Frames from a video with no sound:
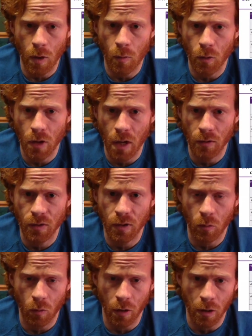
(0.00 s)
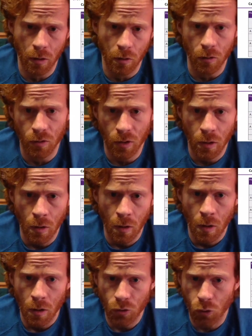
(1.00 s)
to pronounce it, where it goes
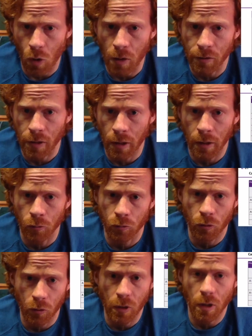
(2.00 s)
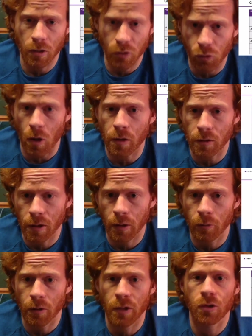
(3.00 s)
strongly
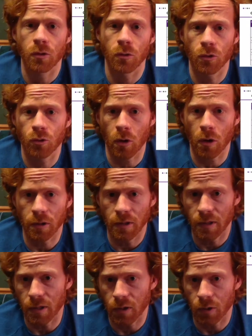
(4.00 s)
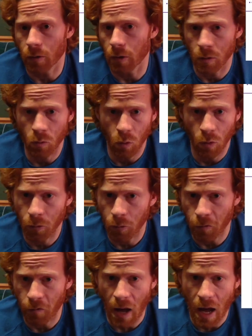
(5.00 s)
agree to strongly disagree, 1 through
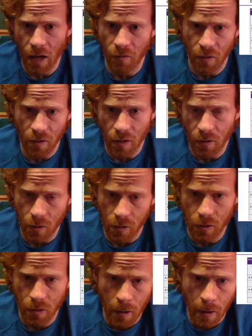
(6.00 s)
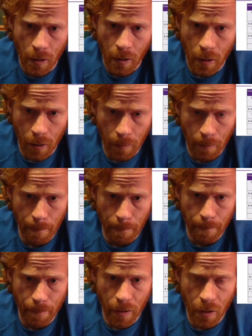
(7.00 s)
5, and then there's
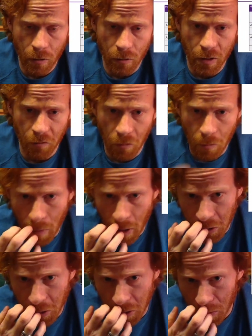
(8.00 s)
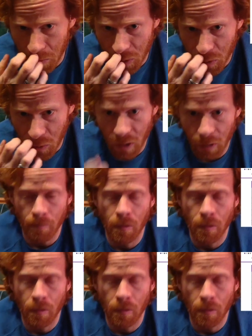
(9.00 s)
different measures in between.